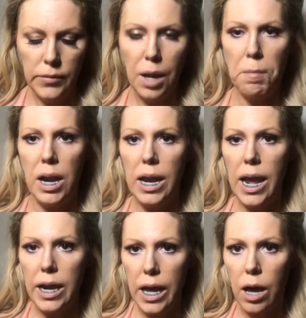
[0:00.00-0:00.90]
I'm a
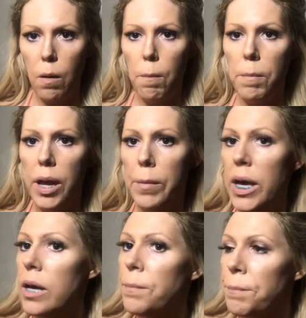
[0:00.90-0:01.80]
night owl,
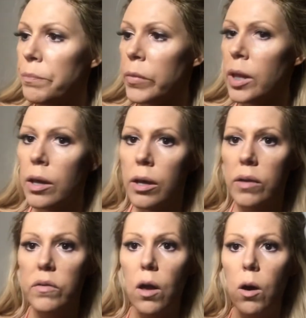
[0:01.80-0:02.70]
baby.
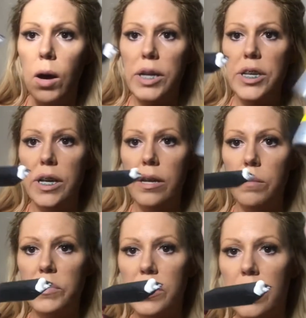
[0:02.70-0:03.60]
So
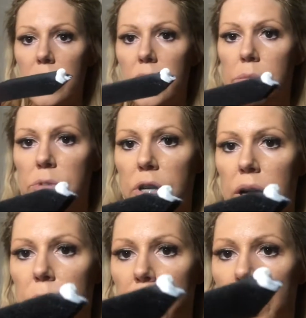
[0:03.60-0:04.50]
I'm sorry, I'm
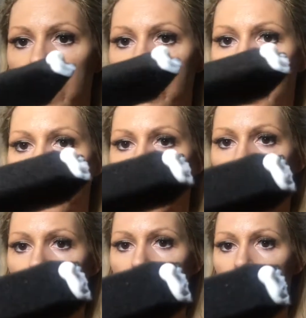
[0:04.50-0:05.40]
trying to be better about
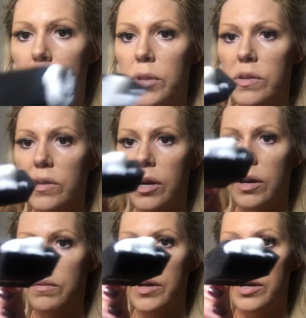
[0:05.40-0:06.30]
putting this
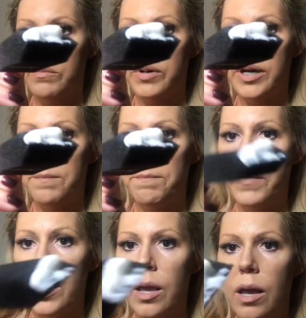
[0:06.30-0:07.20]
on there, but
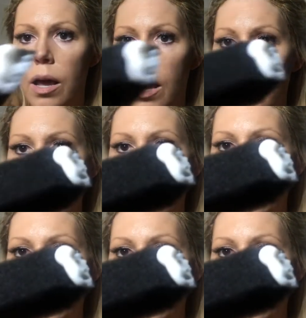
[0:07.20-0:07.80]
I know